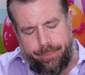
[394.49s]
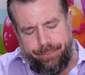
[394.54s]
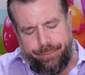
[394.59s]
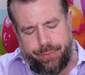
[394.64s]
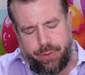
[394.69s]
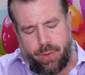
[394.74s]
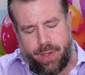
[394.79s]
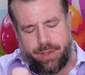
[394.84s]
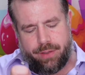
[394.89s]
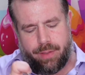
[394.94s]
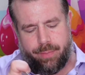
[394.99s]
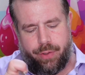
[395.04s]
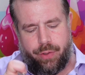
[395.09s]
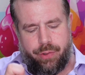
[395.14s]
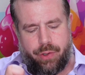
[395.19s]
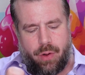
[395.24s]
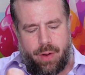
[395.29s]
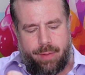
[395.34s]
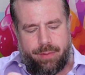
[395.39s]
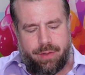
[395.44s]
So as some of you
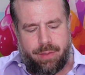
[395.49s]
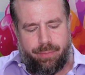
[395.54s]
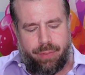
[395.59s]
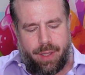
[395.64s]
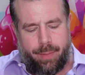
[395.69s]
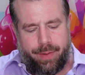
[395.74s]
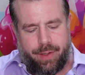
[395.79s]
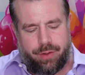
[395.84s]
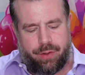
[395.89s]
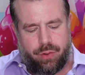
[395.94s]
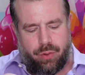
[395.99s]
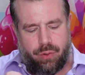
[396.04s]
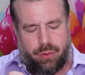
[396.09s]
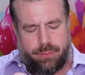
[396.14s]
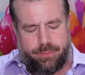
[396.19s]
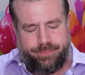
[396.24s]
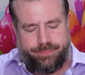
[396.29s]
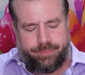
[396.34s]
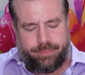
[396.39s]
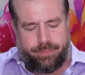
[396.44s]
know, I was in plumbing
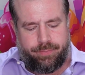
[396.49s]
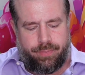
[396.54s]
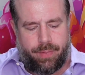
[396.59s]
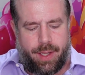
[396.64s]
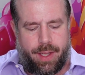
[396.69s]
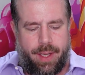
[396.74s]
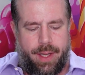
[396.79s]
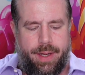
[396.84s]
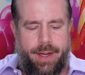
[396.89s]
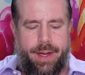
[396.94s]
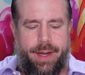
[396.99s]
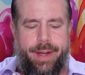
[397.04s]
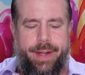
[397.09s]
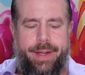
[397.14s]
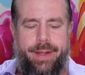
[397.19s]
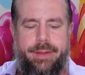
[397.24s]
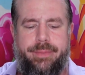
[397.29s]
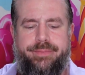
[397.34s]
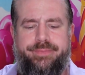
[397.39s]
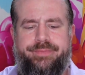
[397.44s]
school, and I
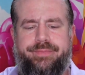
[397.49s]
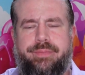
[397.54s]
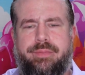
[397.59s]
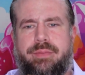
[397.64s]
am